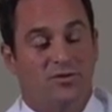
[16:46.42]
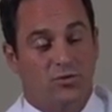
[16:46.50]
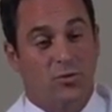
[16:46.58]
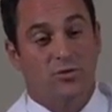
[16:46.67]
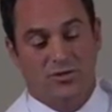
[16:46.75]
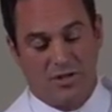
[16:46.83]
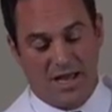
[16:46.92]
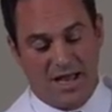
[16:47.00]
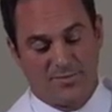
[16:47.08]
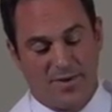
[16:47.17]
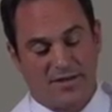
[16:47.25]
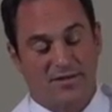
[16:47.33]
dorsal
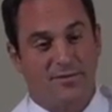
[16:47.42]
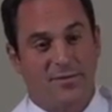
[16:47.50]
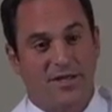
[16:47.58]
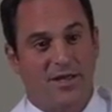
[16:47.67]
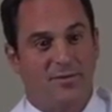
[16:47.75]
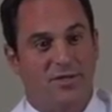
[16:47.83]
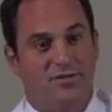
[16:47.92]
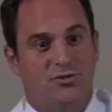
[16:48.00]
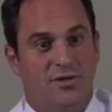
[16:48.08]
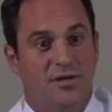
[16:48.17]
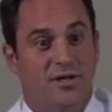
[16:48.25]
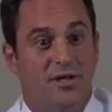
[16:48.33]
aspect of the PIP
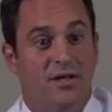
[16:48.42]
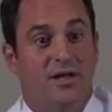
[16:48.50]
joint.